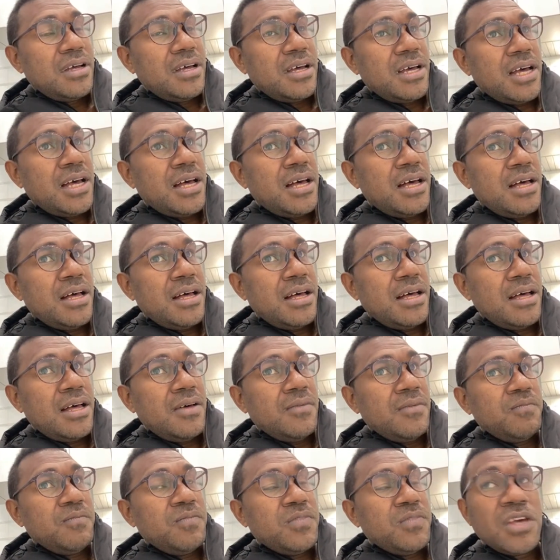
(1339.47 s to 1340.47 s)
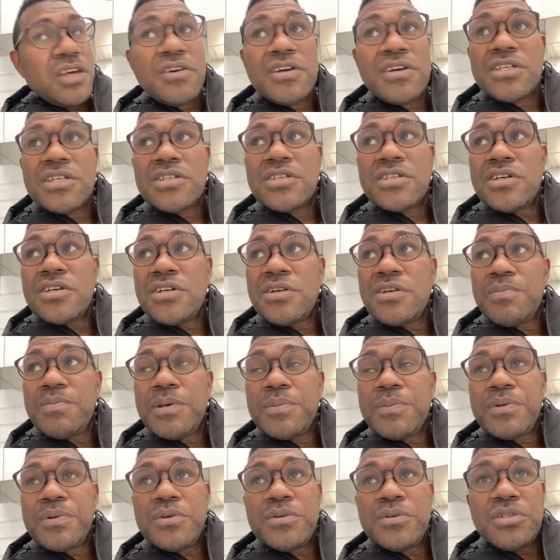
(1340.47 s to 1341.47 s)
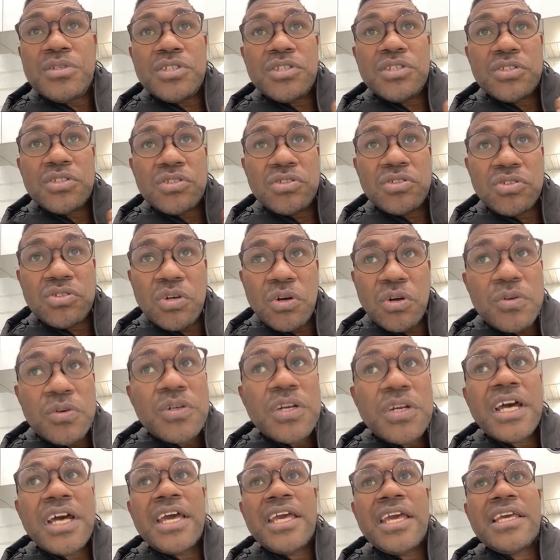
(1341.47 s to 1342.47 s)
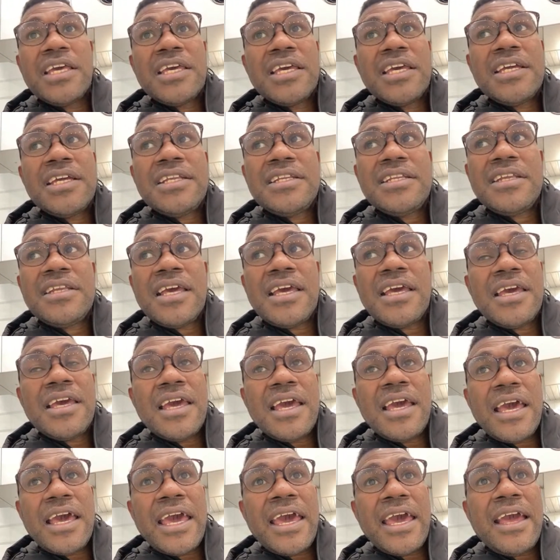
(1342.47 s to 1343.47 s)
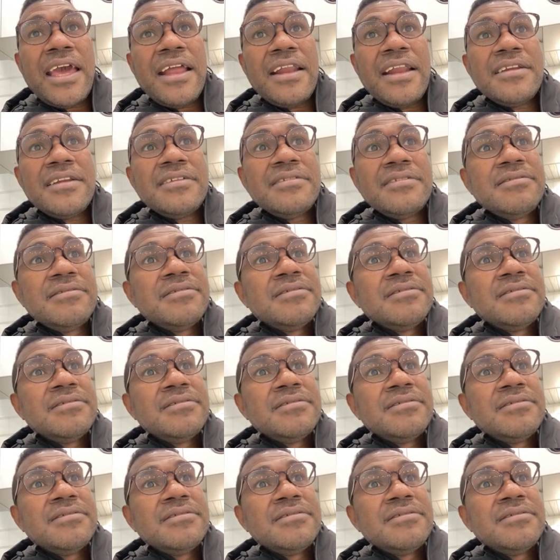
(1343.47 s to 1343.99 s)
There are certain people who don't like it and